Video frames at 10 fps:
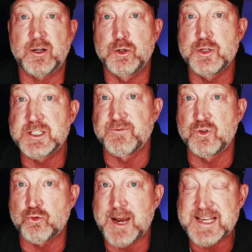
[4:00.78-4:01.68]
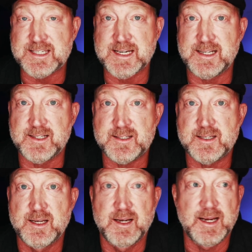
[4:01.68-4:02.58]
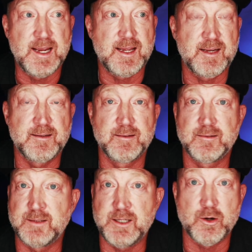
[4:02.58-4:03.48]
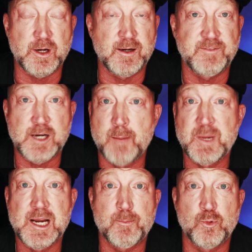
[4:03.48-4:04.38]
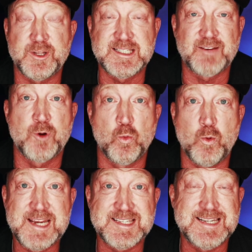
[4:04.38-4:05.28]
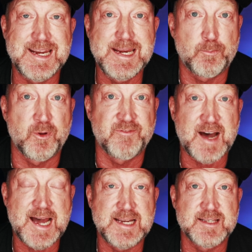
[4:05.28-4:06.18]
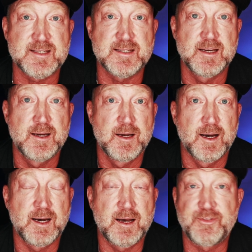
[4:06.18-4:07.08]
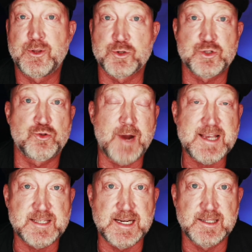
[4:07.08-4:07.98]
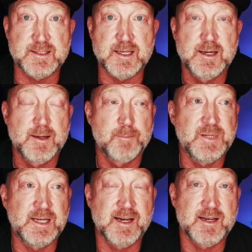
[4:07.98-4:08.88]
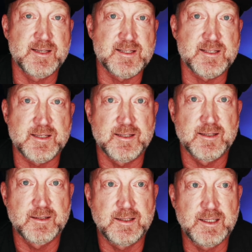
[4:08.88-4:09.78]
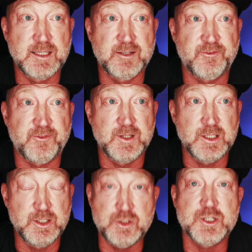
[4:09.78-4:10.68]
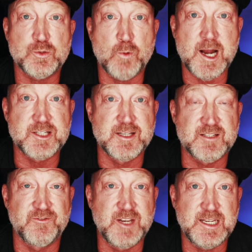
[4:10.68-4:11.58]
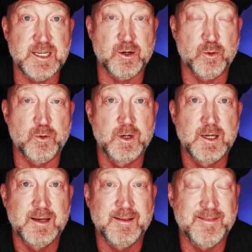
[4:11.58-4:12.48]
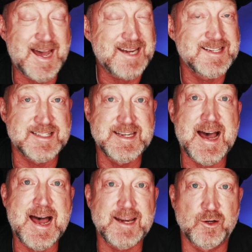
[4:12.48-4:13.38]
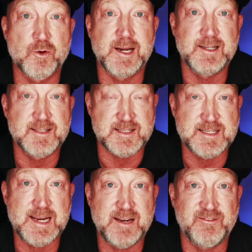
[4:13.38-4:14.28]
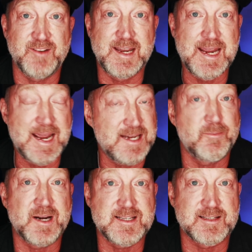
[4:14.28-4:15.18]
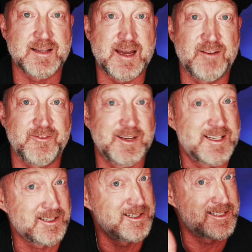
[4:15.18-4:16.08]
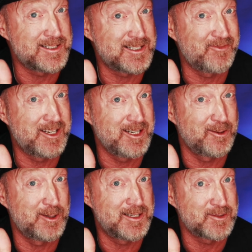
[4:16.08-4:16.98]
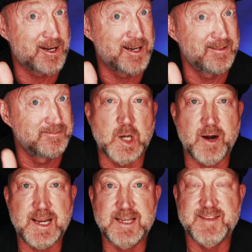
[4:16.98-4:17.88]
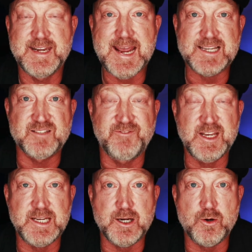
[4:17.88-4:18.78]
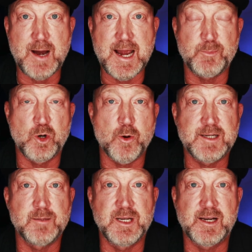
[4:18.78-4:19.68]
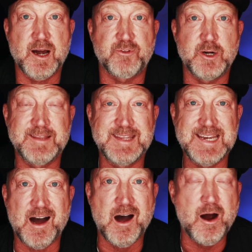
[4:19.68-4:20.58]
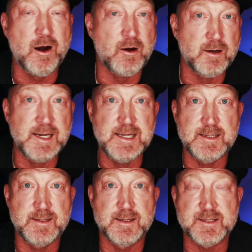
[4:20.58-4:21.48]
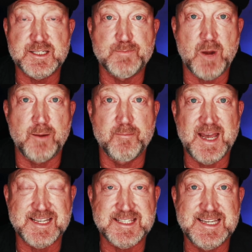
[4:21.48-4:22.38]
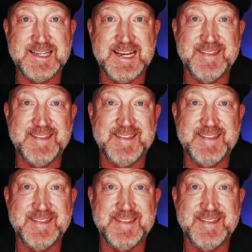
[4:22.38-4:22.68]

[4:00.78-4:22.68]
occlusive dressings, and you know coming up with different ways to improvise uh, those dressings. Because if you just watch this video, that is not going to save anybody's life as good as this video is, right? All right, in the next video, I'm going to be covering the R in smart medicine,